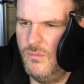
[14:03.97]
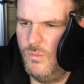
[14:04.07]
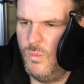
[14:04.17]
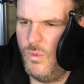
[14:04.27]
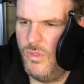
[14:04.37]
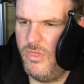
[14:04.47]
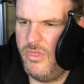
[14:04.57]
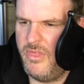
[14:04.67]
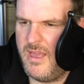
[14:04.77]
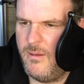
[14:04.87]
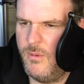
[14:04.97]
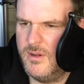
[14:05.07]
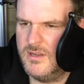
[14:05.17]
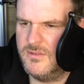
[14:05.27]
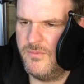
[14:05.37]
what that
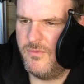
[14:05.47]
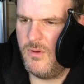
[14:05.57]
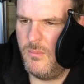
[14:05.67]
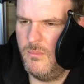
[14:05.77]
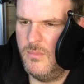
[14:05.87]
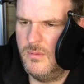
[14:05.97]
one is from.